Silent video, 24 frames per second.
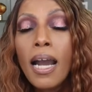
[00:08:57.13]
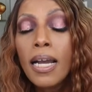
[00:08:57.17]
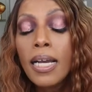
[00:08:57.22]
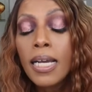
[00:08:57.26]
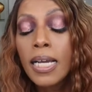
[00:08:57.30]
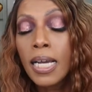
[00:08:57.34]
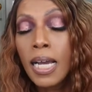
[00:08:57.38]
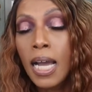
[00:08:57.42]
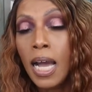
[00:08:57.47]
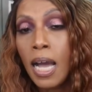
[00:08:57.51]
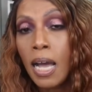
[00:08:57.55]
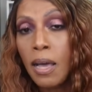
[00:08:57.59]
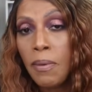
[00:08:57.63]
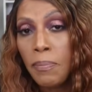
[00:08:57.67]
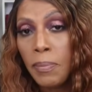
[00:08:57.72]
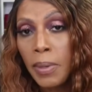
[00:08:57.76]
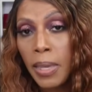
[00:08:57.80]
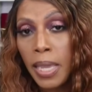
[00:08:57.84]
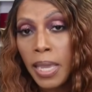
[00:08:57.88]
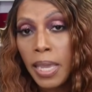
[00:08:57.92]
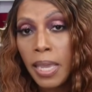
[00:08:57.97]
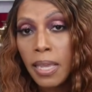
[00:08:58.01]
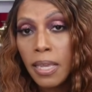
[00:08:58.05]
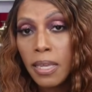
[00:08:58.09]

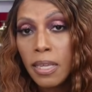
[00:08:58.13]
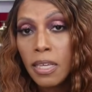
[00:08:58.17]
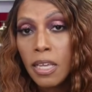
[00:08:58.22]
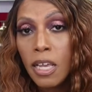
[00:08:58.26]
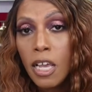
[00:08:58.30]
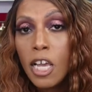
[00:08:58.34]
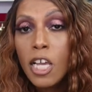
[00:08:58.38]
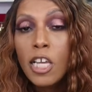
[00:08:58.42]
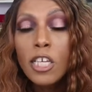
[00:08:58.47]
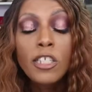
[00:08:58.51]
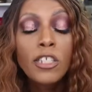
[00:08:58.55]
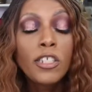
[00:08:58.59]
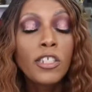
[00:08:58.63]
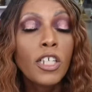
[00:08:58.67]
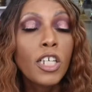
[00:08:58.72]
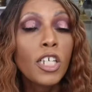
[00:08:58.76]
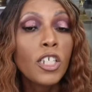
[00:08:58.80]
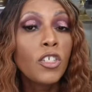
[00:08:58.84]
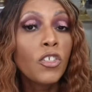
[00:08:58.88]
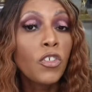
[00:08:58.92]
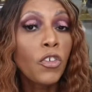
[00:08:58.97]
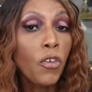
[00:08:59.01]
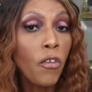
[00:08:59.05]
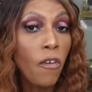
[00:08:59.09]
comment,
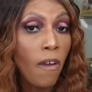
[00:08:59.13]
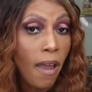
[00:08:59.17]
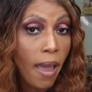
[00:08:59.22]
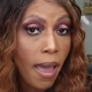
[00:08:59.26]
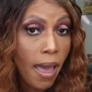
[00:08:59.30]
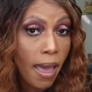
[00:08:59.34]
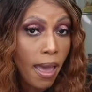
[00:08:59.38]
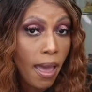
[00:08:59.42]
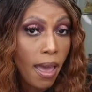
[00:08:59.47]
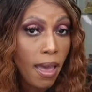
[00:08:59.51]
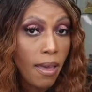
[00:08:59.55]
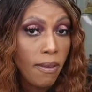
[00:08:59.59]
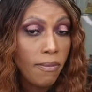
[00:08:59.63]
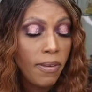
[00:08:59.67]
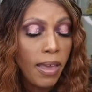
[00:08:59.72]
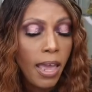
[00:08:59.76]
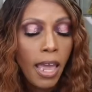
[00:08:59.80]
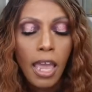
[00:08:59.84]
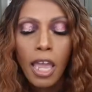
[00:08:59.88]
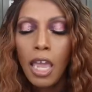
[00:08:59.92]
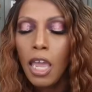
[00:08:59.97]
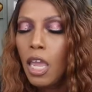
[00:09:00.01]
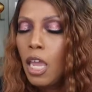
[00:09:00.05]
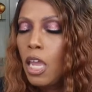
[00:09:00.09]
subscribe,
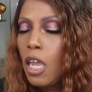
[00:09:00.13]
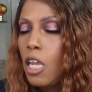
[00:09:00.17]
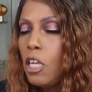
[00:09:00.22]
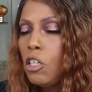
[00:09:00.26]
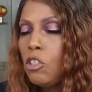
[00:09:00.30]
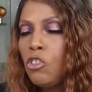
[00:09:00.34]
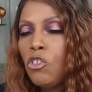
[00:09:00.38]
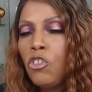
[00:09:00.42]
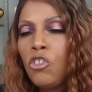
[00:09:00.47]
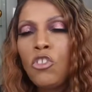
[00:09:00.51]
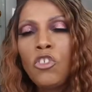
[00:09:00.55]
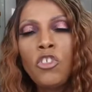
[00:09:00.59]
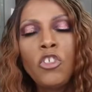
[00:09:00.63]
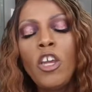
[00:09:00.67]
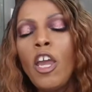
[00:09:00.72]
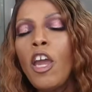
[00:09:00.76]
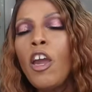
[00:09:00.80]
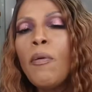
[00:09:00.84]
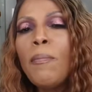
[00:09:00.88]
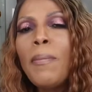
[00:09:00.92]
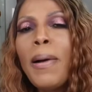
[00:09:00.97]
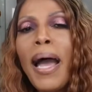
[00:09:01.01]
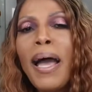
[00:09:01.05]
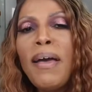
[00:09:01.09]
and
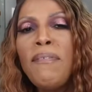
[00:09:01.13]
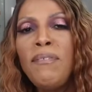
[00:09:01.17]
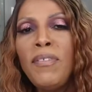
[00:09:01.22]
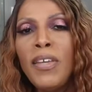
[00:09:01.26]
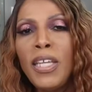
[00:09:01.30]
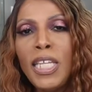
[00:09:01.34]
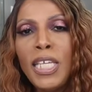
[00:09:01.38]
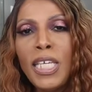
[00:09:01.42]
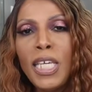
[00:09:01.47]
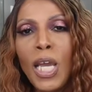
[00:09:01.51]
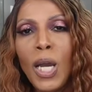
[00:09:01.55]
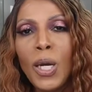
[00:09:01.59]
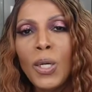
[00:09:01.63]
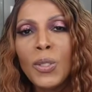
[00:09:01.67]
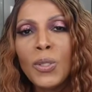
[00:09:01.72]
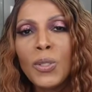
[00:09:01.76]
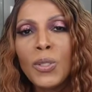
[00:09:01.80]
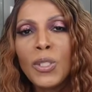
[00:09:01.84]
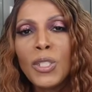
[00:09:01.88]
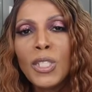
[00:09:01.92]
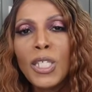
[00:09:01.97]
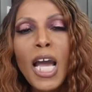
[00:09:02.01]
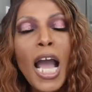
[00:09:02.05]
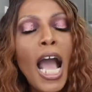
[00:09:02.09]
share my
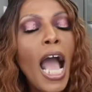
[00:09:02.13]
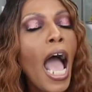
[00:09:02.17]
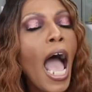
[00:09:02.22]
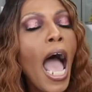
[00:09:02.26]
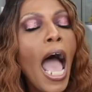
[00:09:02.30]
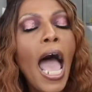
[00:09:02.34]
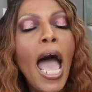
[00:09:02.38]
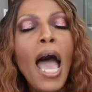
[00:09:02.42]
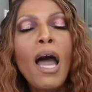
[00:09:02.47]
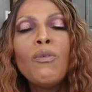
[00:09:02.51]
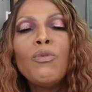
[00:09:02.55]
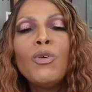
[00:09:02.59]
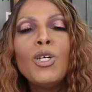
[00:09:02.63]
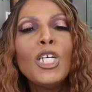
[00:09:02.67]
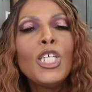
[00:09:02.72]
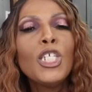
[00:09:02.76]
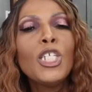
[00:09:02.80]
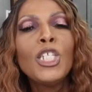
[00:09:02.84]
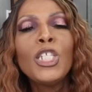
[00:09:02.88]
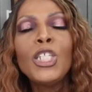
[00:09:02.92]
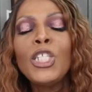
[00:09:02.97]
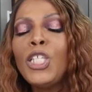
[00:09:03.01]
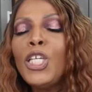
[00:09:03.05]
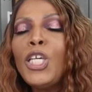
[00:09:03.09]
videos. I will
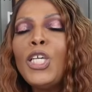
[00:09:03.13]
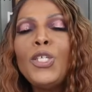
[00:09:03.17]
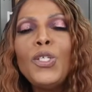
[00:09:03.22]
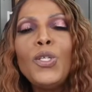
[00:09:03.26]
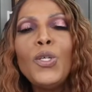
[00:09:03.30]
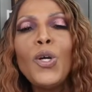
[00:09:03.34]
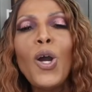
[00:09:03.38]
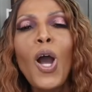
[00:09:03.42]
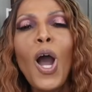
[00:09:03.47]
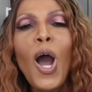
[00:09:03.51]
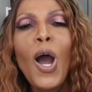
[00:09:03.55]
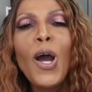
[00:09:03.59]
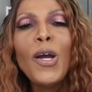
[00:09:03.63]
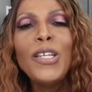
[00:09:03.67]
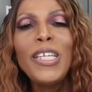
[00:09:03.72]
see you all